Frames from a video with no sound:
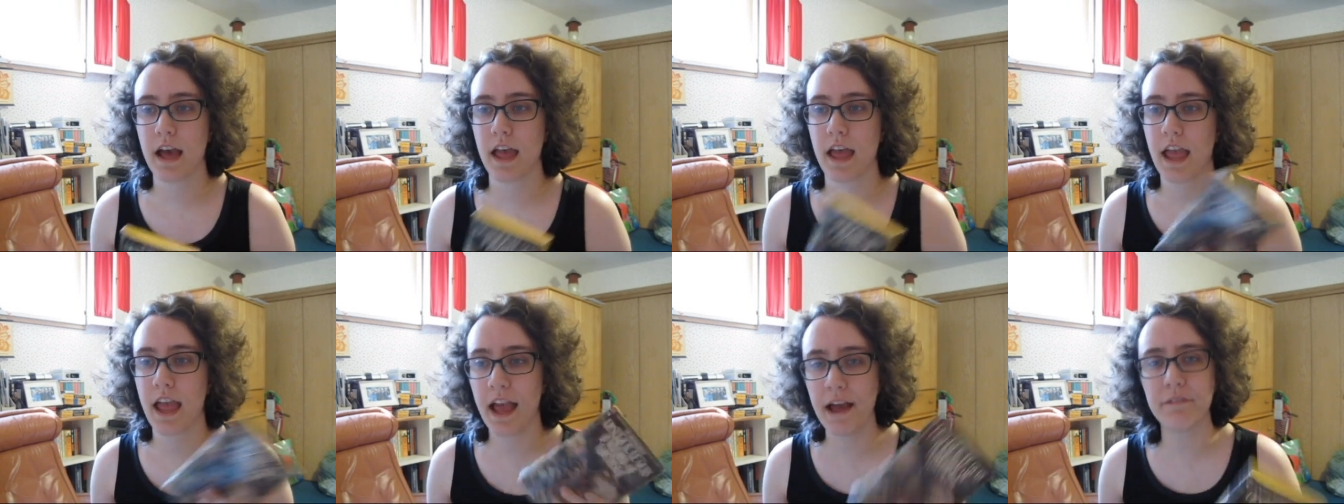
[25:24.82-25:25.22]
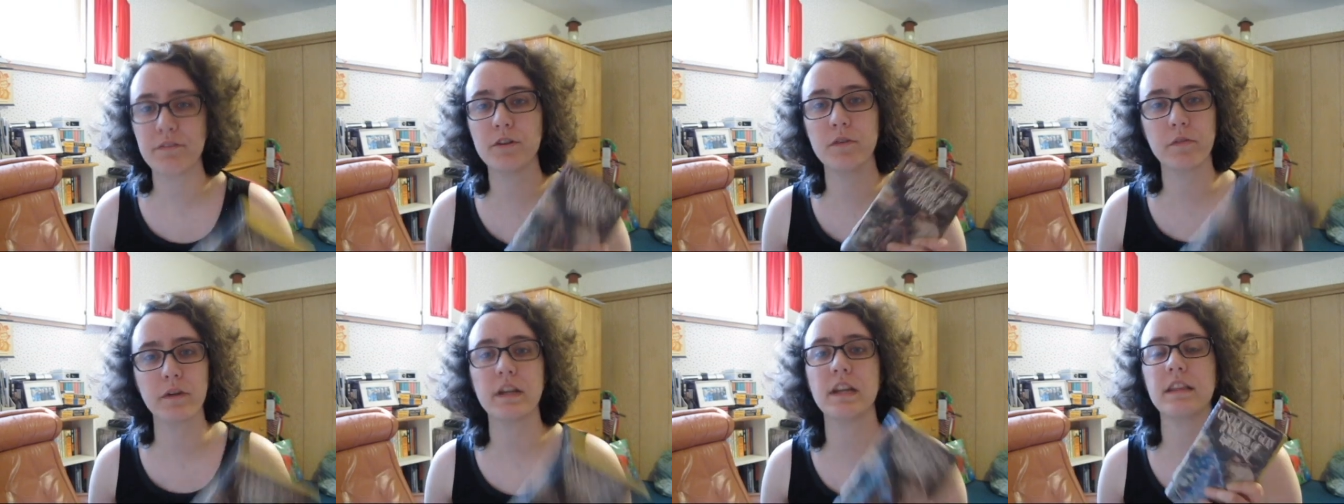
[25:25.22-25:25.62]

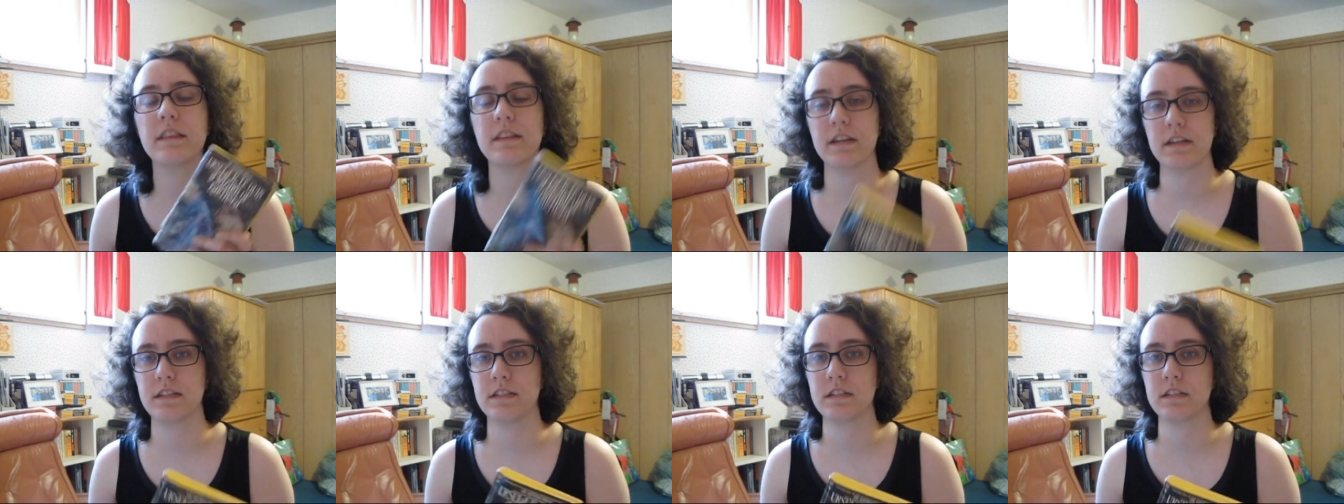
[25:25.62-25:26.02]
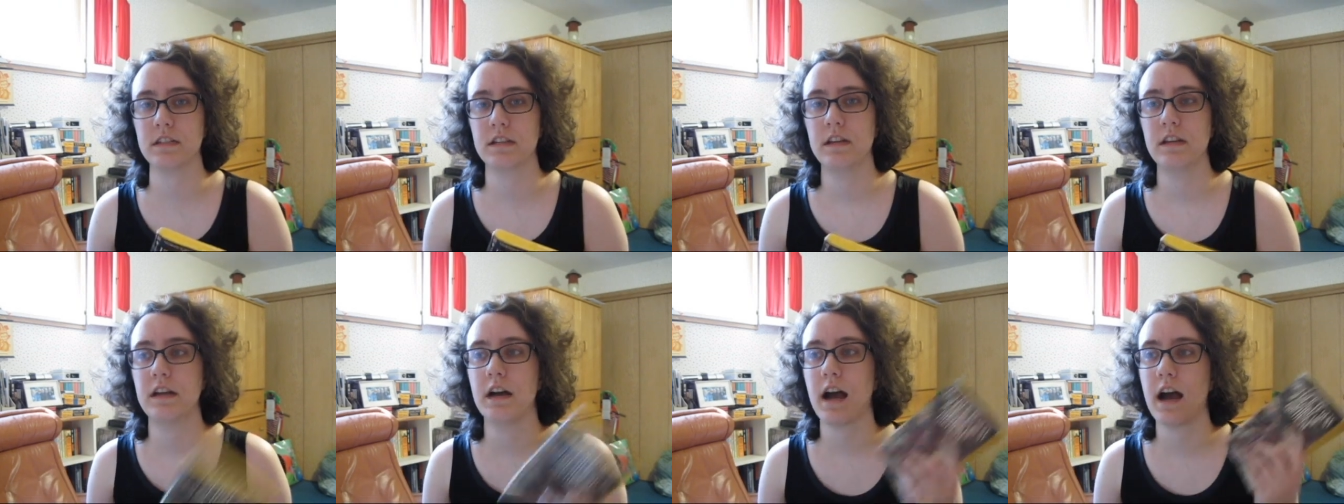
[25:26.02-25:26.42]
After reading this,
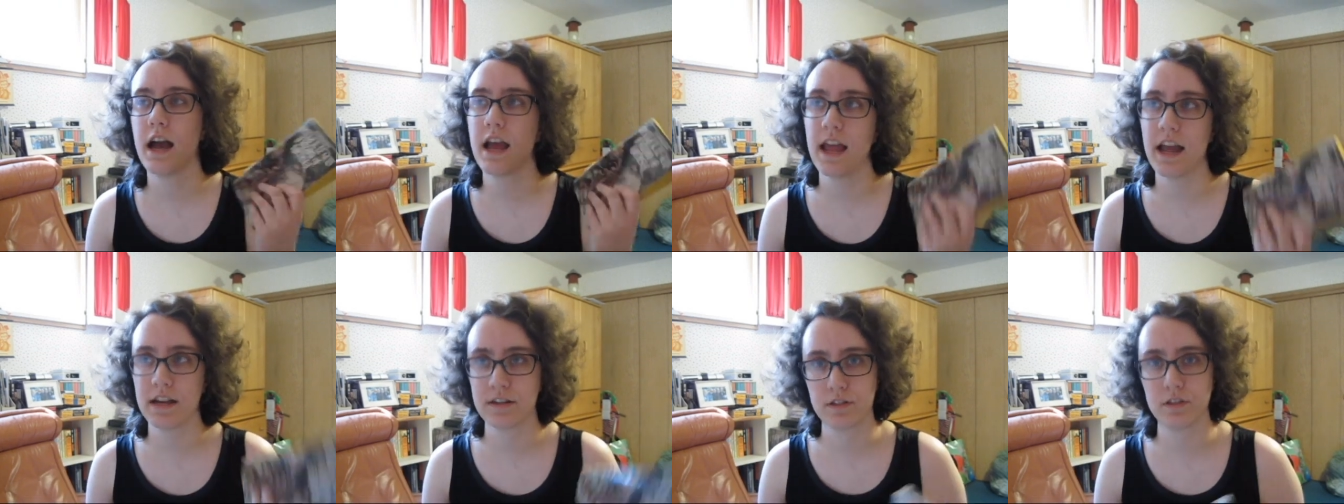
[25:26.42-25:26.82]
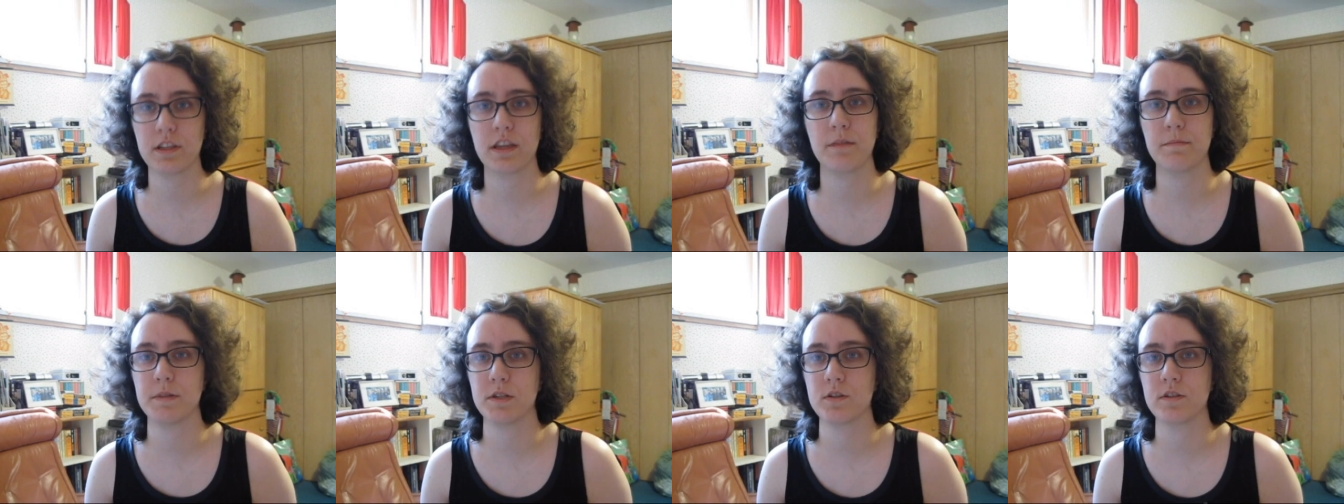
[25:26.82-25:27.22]
I actually
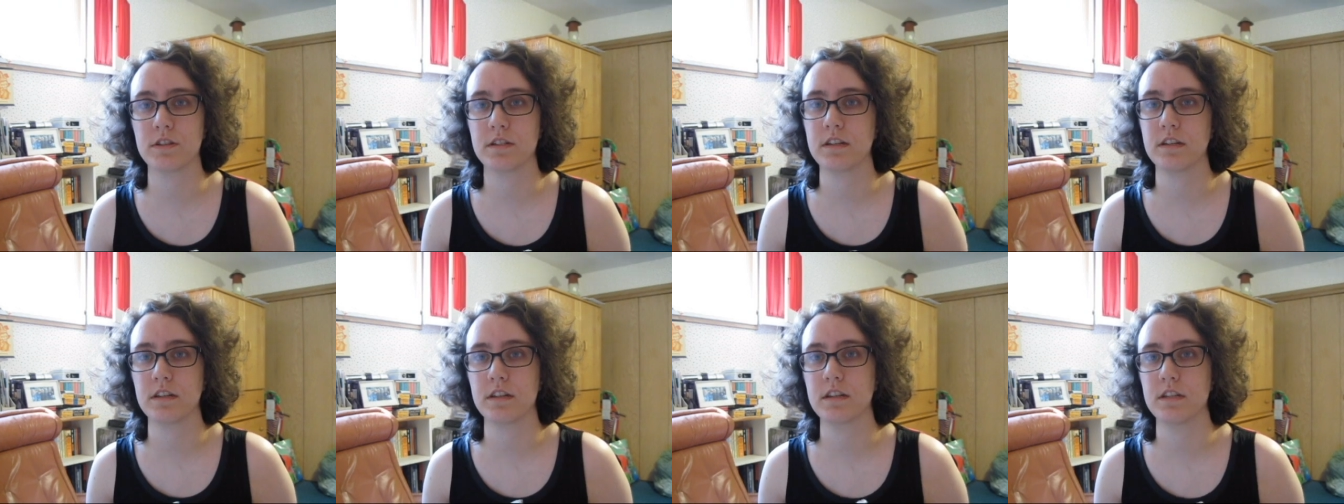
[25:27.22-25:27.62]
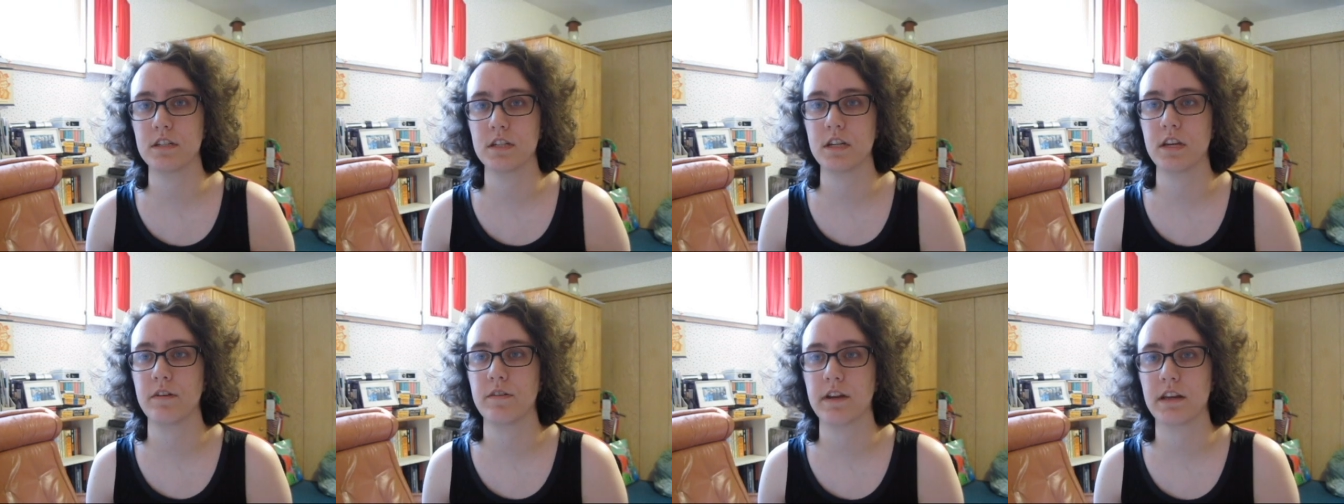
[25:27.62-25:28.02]
am interested in
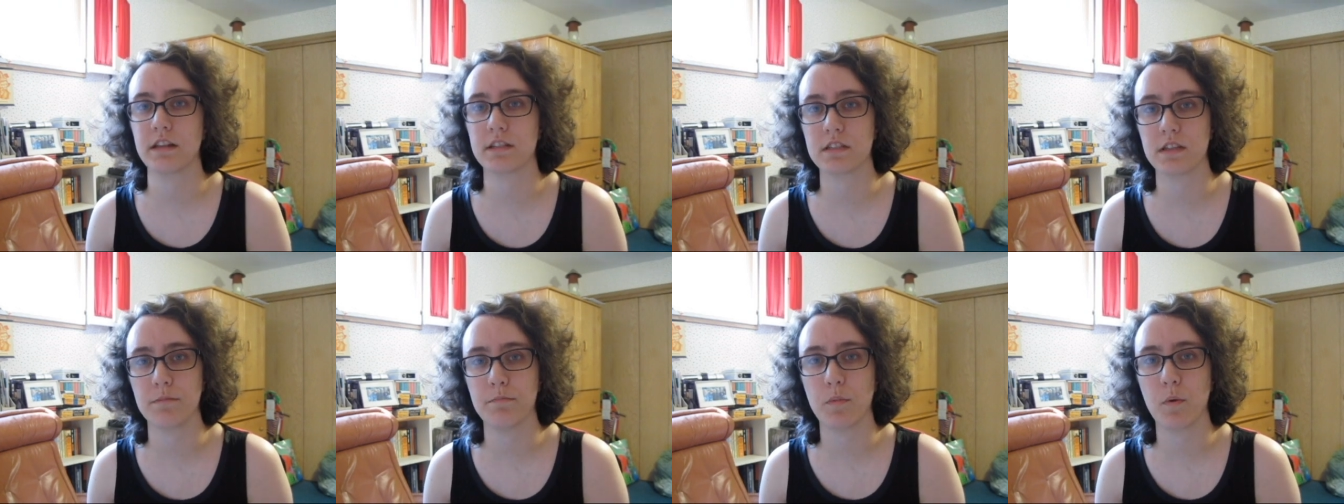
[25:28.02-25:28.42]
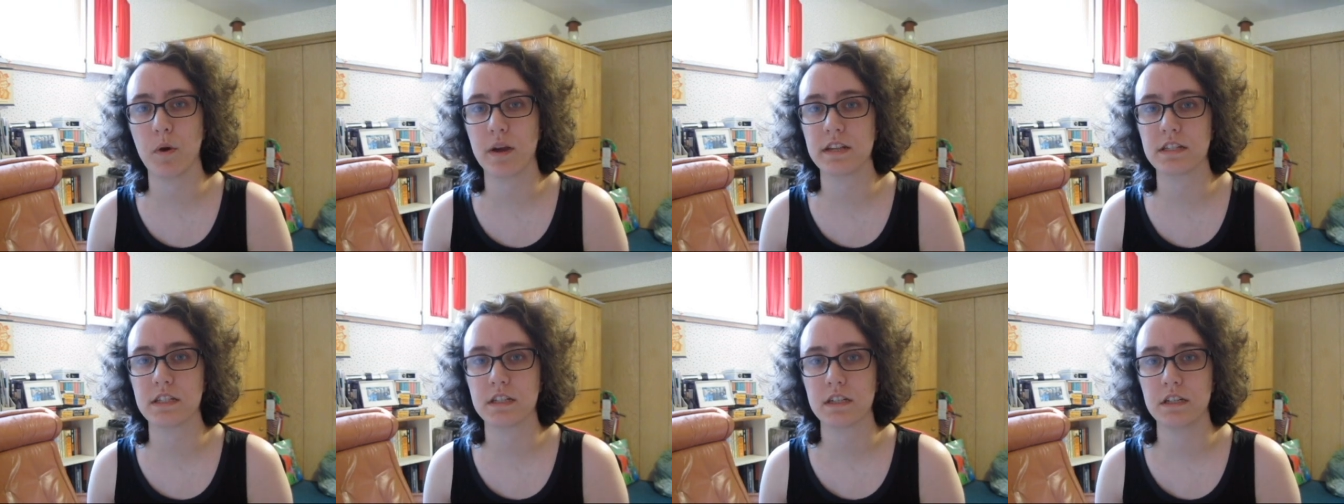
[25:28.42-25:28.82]
continuing at some
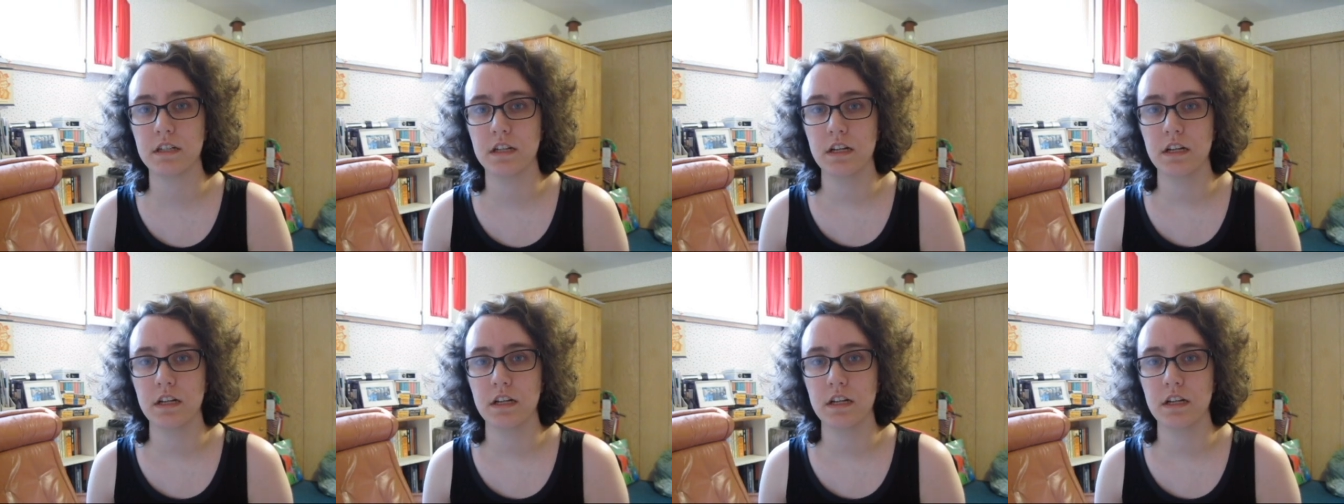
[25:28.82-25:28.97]
point.